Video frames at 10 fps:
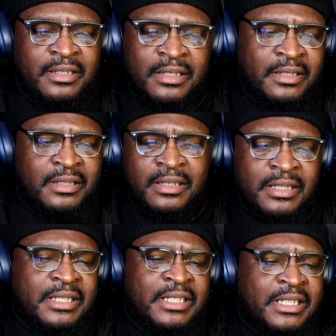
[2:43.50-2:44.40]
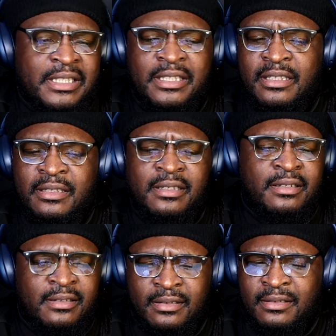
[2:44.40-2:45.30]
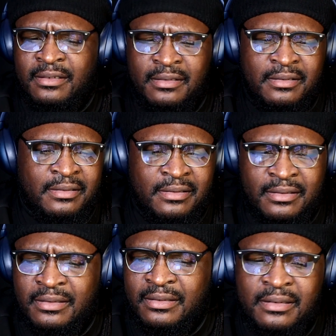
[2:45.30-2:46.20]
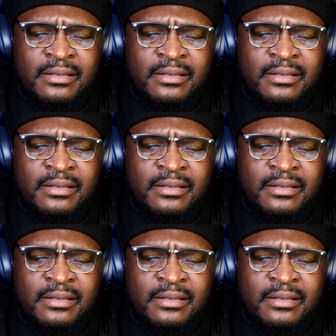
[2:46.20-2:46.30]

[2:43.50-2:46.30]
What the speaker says: And I don't care what you can say.